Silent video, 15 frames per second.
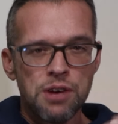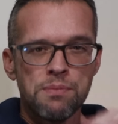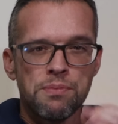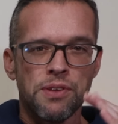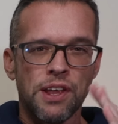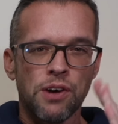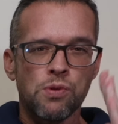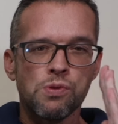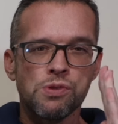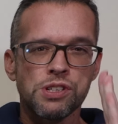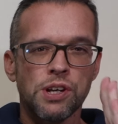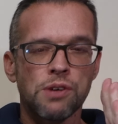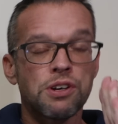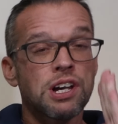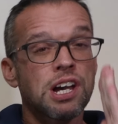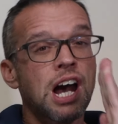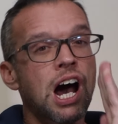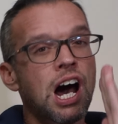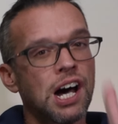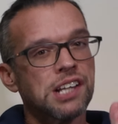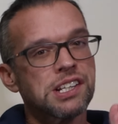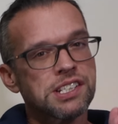but they're also
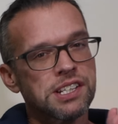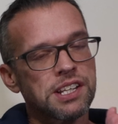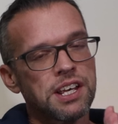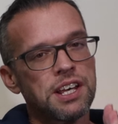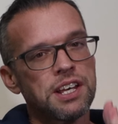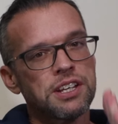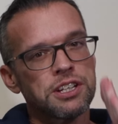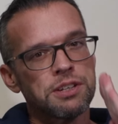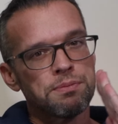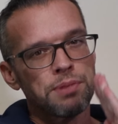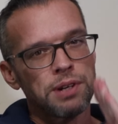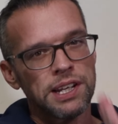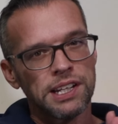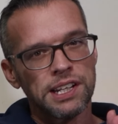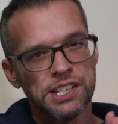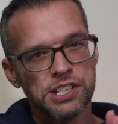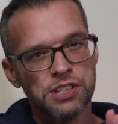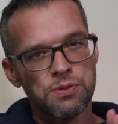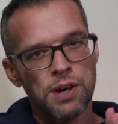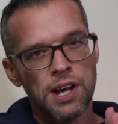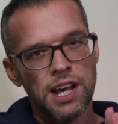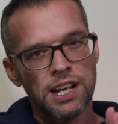cut completely
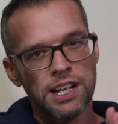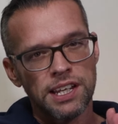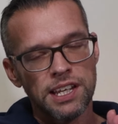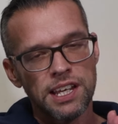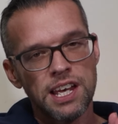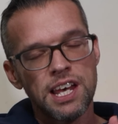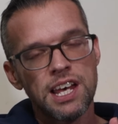squarely.